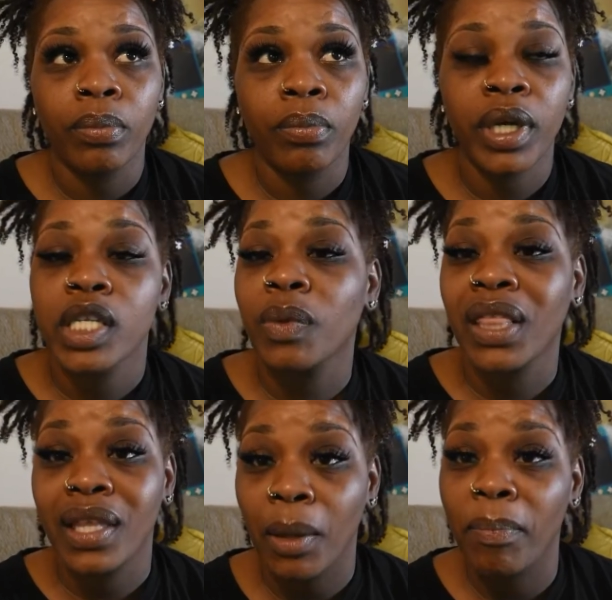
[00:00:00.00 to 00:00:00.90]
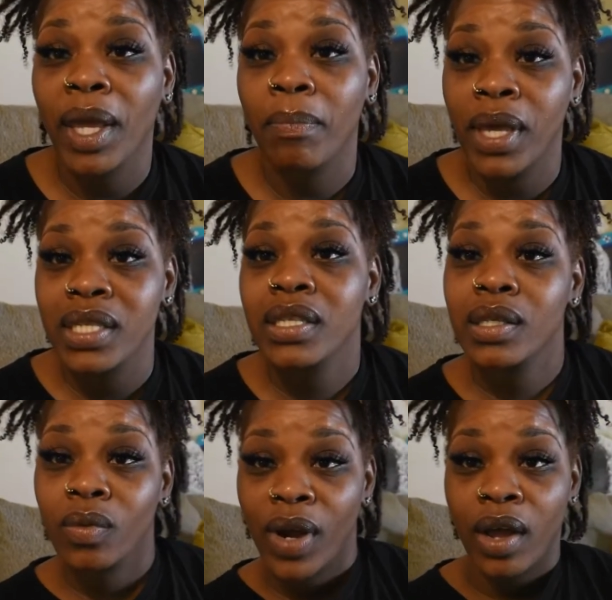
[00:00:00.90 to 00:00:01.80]
because we think big
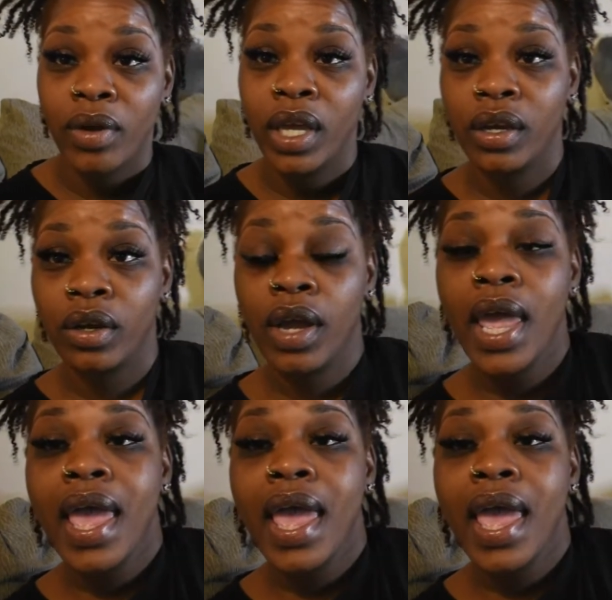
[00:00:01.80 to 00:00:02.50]
business around here,